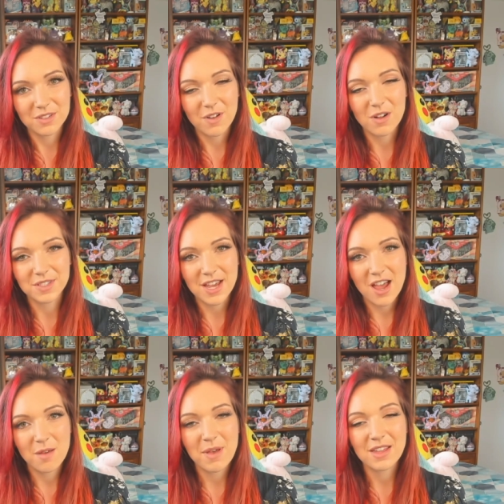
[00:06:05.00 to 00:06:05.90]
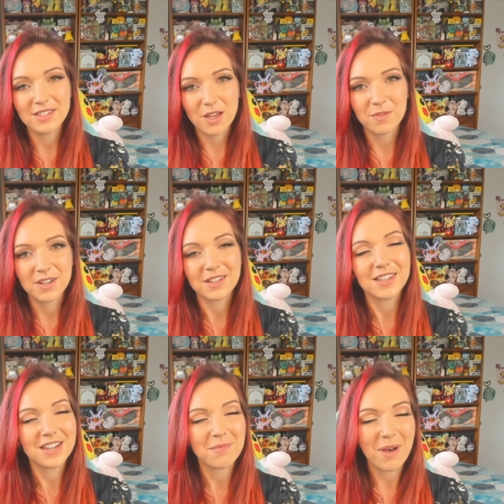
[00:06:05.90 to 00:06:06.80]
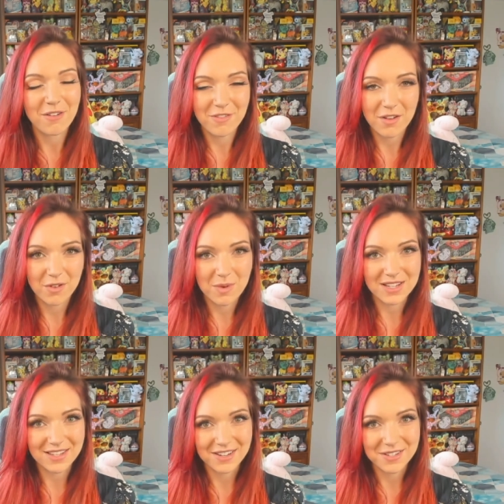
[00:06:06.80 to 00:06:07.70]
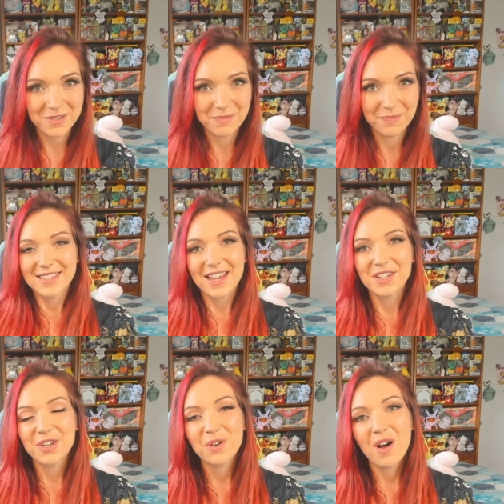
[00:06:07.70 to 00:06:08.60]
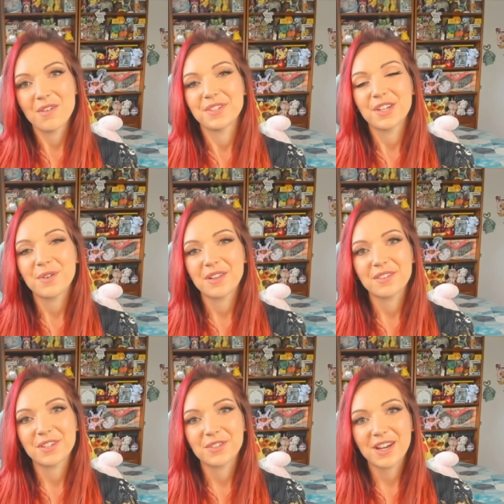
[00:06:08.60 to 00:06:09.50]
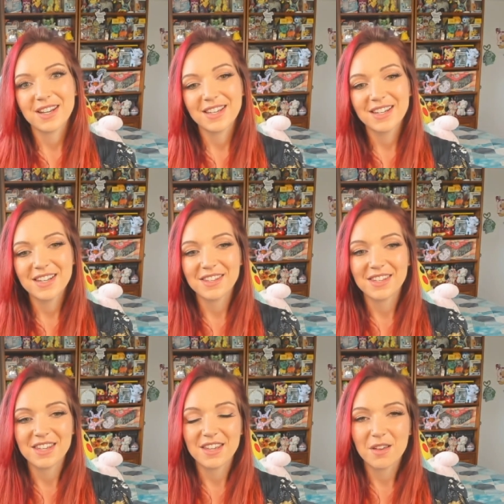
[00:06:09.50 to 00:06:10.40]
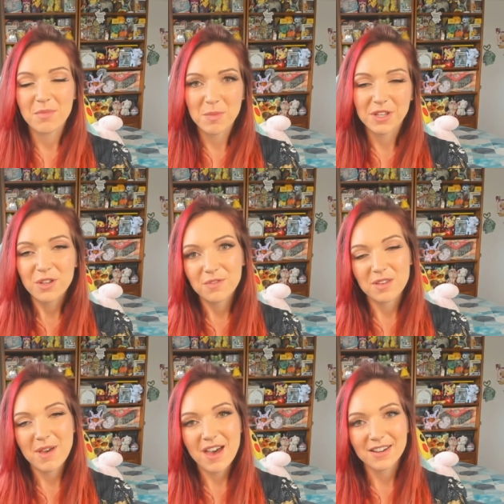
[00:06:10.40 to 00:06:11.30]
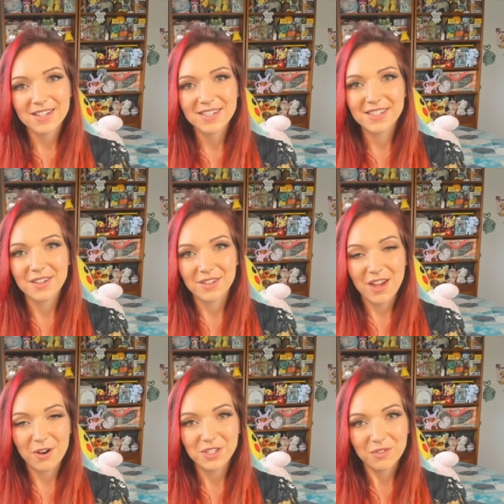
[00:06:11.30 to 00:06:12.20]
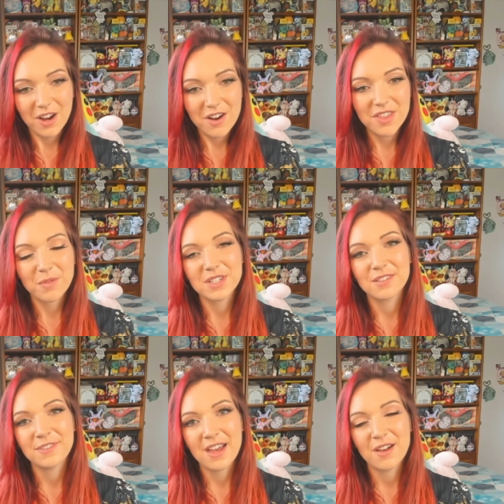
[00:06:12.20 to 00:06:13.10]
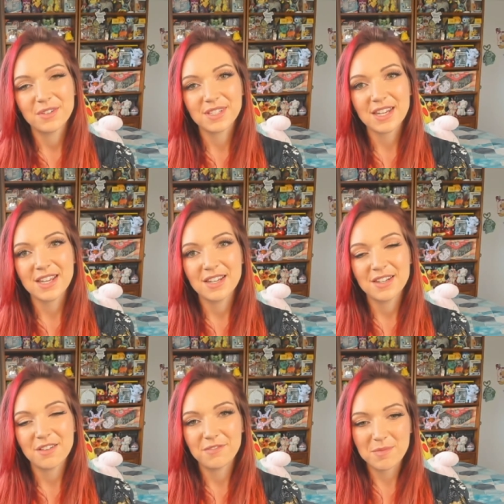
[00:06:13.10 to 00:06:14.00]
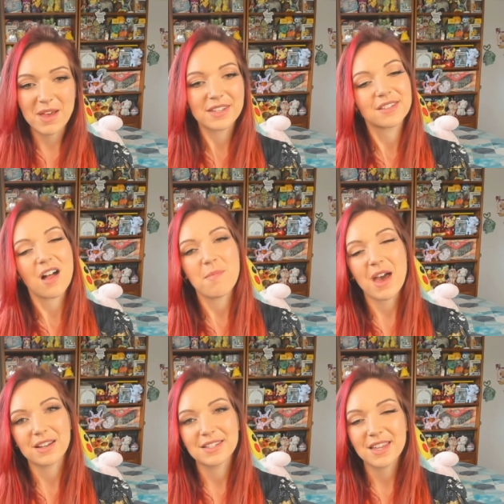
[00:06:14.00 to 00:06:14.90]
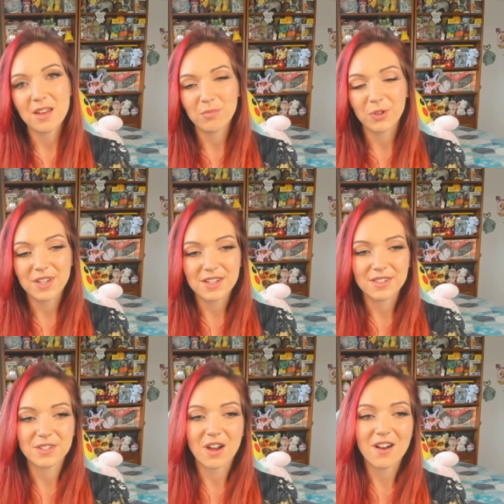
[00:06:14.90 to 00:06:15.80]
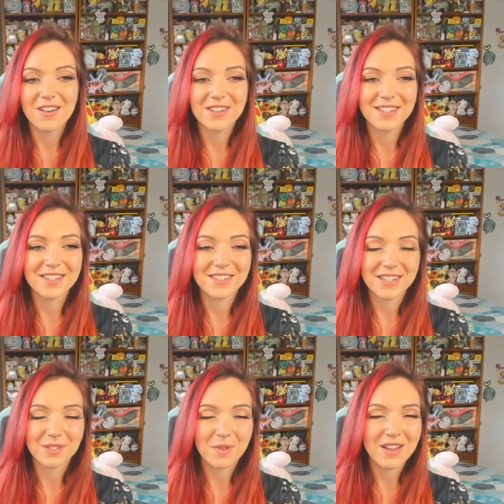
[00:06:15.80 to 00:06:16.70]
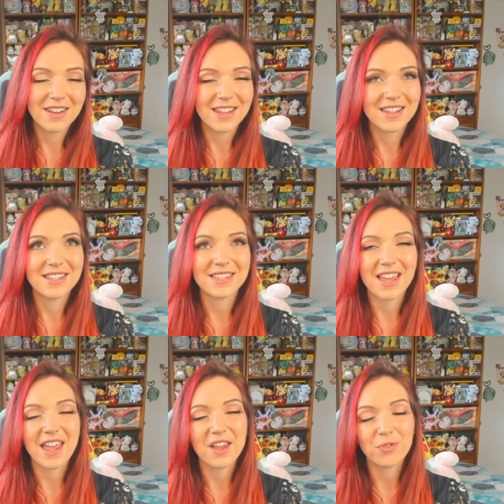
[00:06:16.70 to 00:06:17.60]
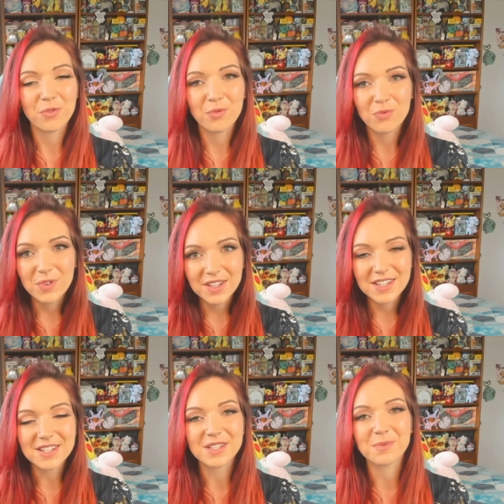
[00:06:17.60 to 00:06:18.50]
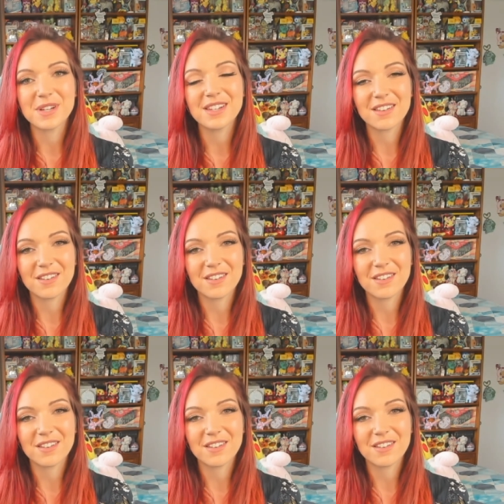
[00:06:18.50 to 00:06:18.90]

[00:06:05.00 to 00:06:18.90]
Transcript: of all time, and definitely my favorite by Saito. Saito also illustrated the Mimikyu VMAX character rare that was found in VMAX Climax and Brilliant Stars. This one is a really sweet